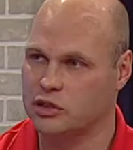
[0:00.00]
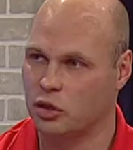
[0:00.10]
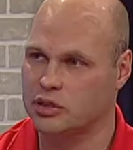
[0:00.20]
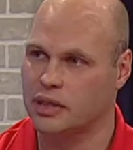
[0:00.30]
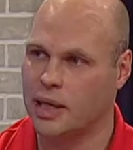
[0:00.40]

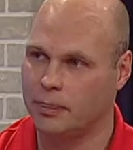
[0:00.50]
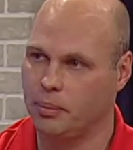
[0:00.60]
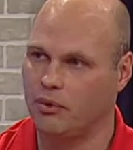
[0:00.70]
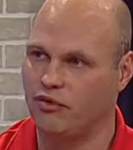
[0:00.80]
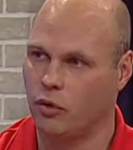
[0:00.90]
hosted a couple
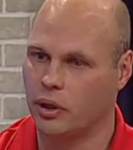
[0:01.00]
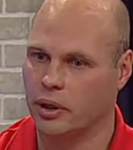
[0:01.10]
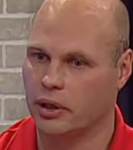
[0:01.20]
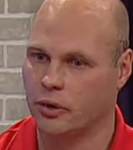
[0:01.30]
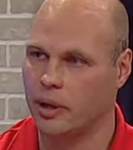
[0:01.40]
before
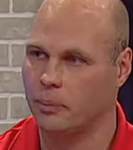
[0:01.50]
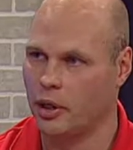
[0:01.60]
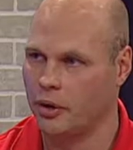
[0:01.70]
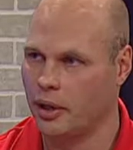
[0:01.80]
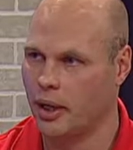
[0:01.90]
in Grand
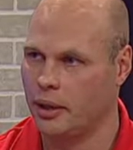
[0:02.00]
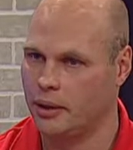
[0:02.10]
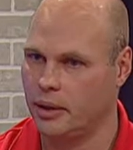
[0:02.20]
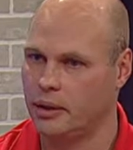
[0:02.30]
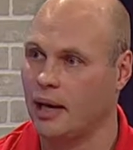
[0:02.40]
Prairie
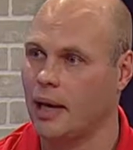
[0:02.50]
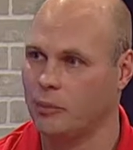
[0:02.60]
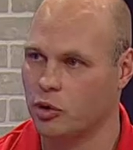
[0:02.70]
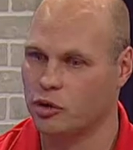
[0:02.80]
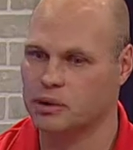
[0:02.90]
and in
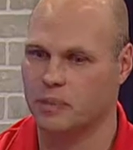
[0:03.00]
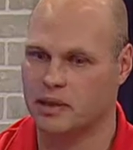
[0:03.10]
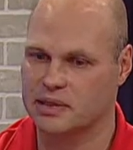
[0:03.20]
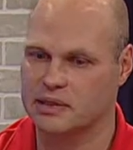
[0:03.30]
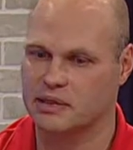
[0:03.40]
Camrose, but
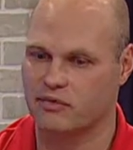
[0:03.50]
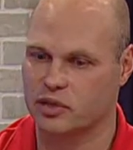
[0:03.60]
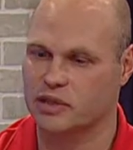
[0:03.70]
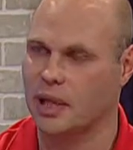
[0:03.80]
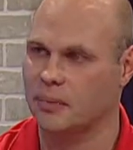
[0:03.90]
this is the
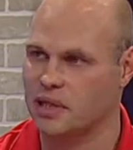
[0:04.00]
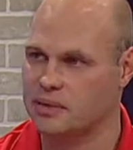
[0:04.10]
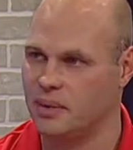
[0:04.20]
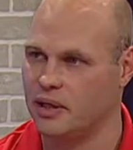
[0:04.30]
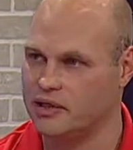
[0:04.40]
first time that it's
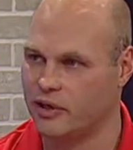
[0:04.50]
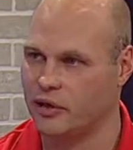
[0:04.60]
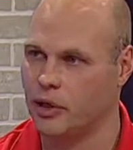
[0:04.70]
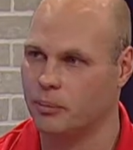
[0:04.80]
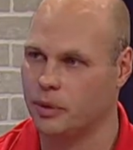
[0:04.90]
been in southern
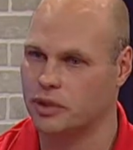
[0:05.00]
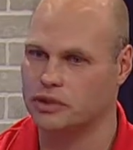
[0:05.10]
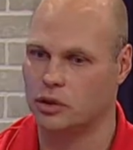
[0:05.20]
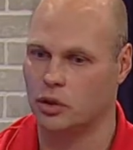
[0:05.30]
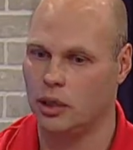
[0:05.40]
Alberta.
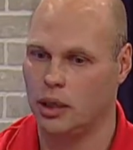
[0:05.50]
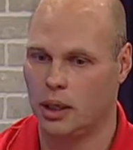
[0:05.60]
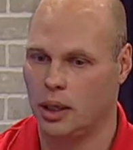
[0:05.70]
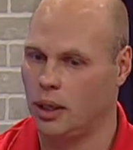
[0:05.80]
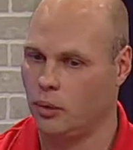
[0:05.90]
So
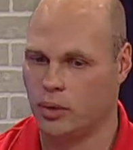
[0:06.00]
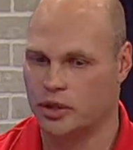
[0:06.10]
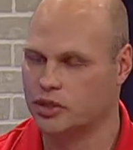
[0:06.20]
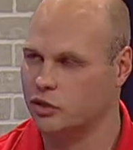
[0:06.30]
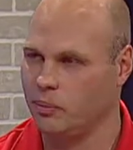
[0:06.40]
we're
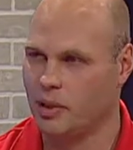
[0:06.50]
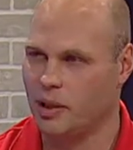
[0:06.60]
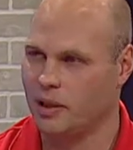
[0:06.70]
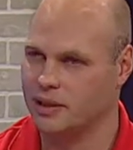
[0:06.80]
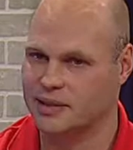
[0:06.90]

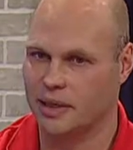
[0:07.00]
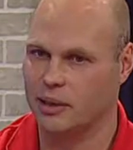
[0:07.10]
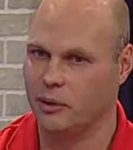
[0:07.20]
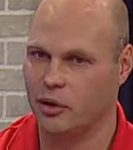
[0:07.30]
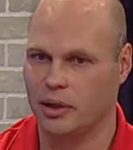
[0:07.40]
extremely excited
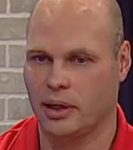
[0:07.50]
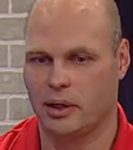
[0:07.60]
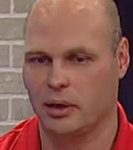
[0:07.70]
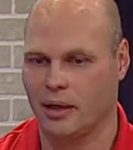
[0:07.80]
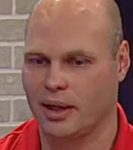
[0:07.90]
about it,
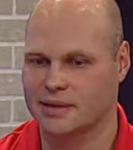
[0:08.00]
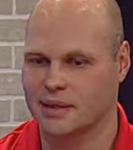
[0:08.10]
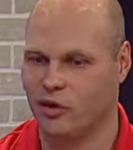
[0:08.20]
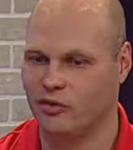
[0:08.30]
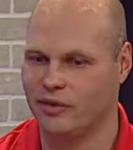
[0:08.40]
and like I
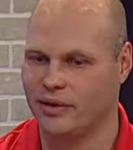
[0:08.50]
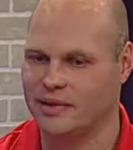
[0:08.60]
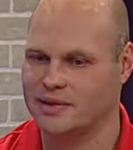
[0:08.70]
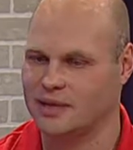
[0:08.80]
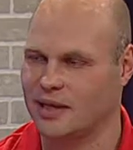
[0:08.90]
said, hopefully
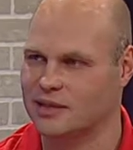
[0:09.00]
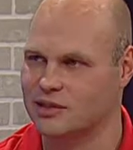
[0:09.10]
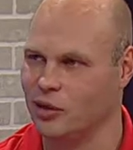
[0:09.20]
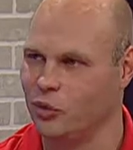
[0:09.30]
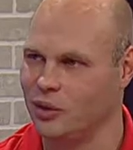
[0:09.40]
this
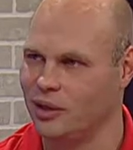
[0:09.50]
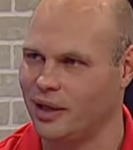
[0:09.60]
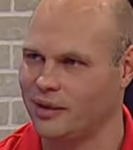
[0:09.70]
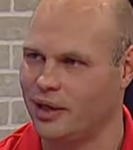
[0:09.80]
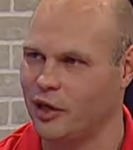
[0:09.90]
snow
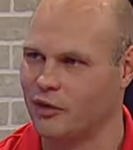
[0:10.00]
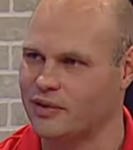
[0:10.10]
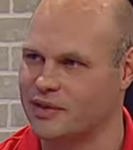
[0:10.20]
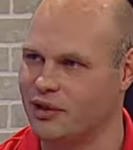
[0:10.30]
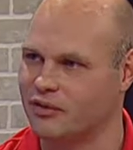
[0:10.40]
will take care of
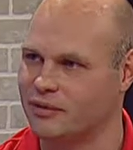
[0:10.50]
itself.